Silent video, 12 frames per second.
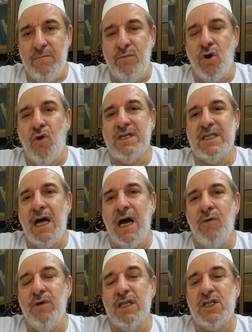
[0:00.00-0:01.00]
because
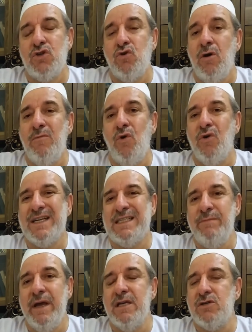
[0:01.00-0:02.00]
now it's no more
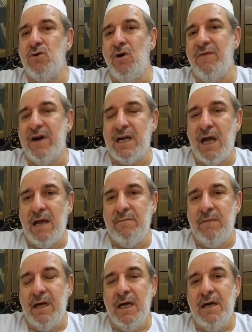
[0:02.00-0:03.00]
space over time,